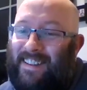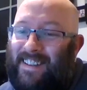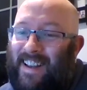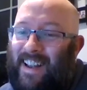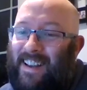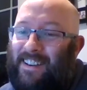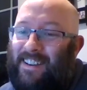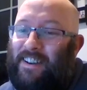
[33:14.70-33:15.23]

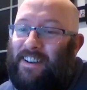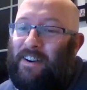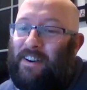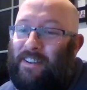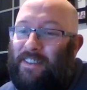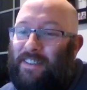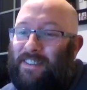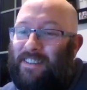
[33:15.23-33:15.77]
Jen, you
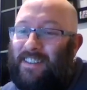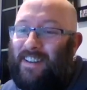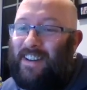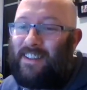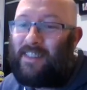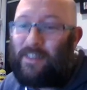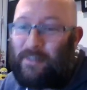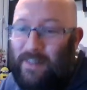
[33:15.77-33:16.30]
got
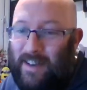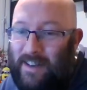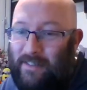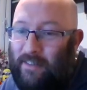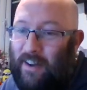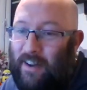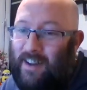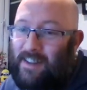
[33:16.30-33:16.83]
3
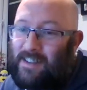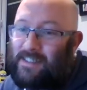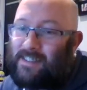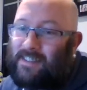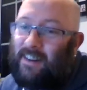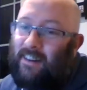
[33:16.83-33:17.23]
for us.